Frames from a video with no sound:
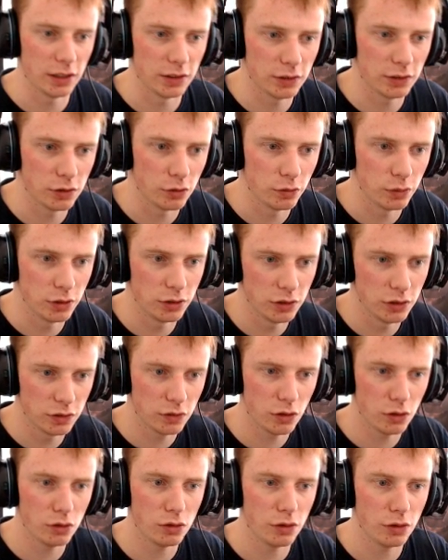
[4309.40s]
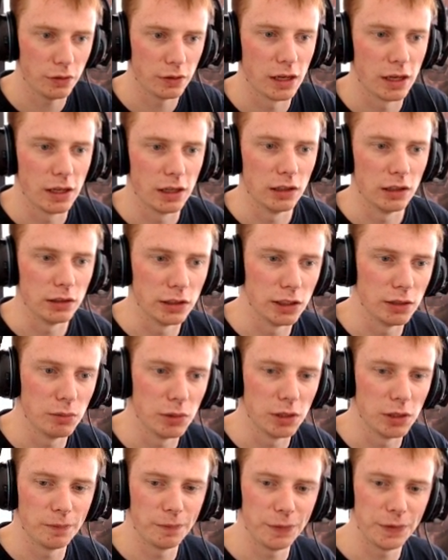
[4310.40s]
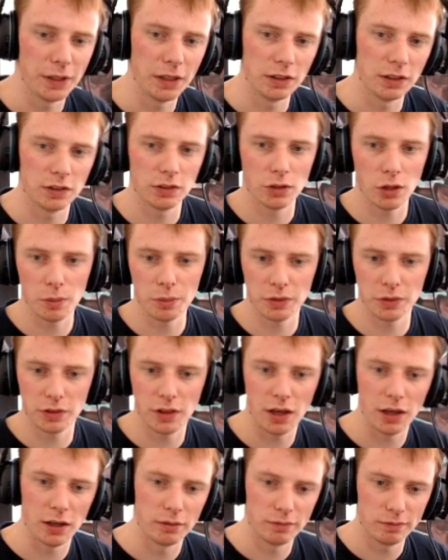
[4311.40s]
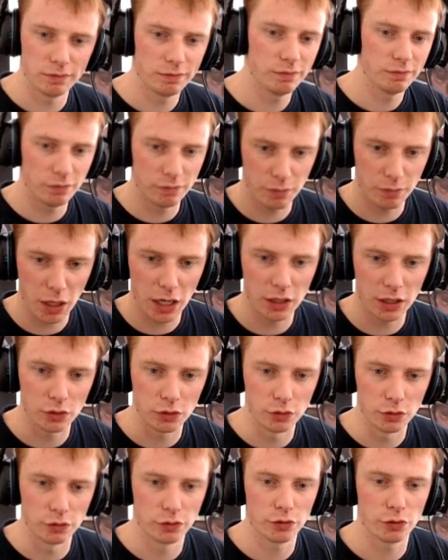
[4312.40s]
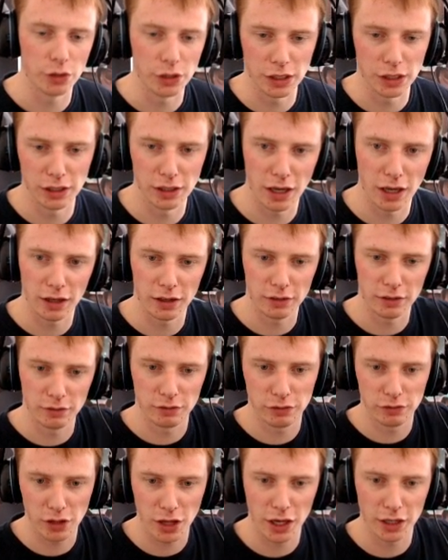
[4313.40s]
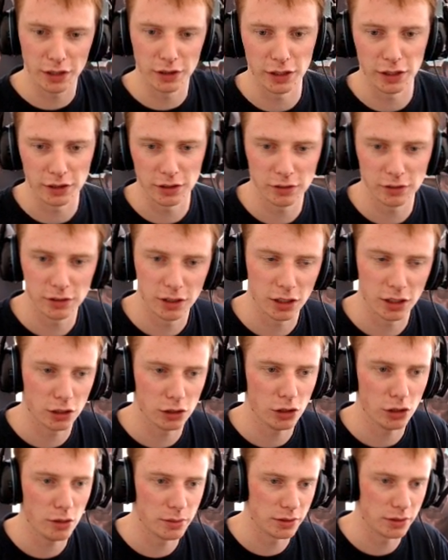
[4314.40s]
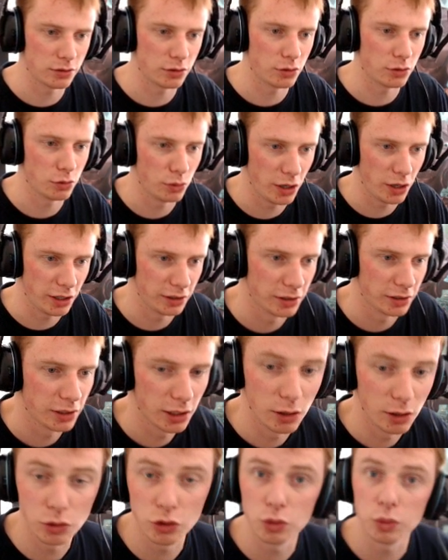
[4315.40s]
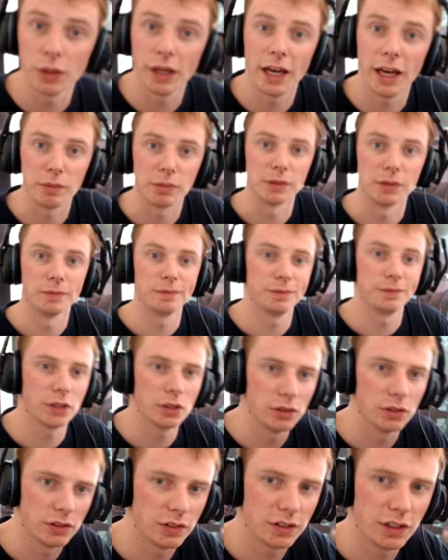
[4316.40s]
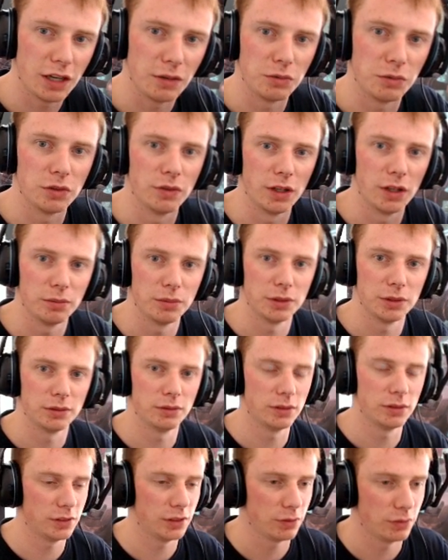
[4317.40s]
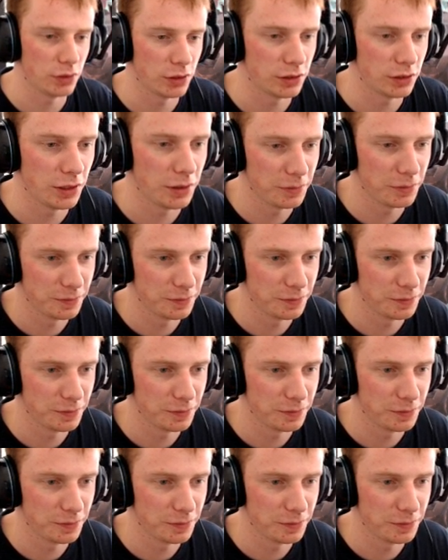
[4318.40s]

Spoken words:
So if we just turn on limit, it stops that particle freaking out and flying like a kilometer away, which will happen because it's game development and stuff like that.